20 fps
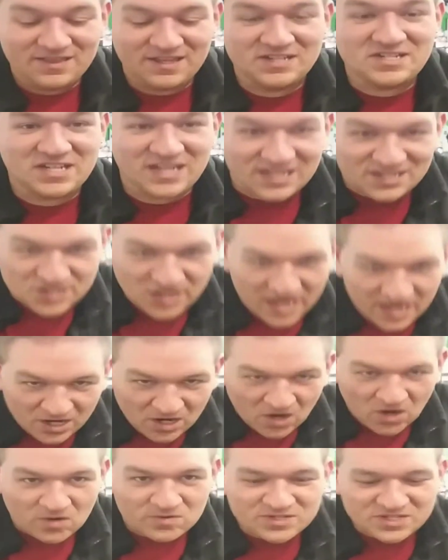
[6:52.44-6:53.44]
This is a
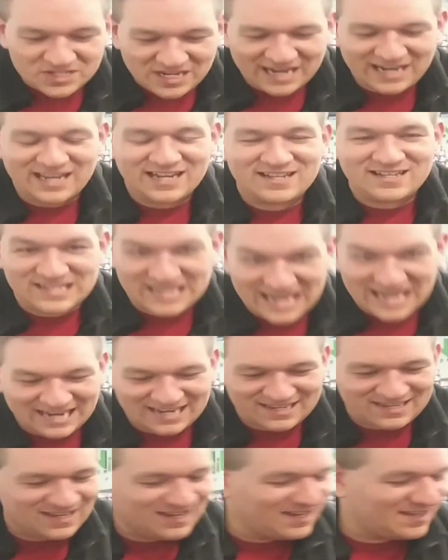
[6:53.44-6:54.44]
go second
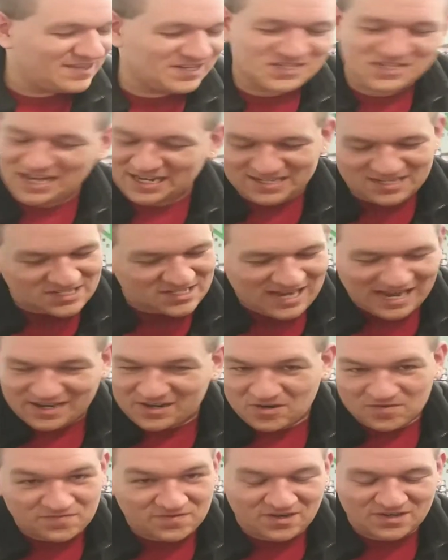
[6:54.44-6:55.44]
deck. This deck does not
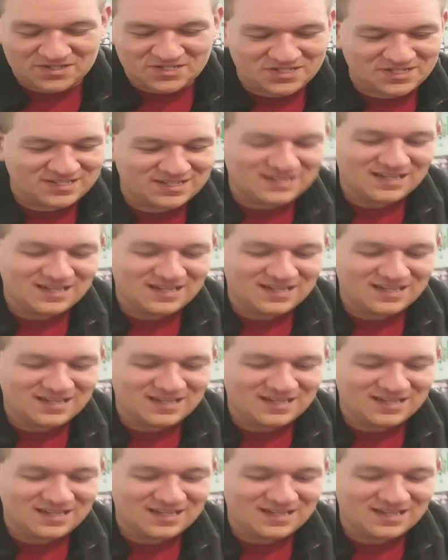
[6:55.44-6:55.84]
go first.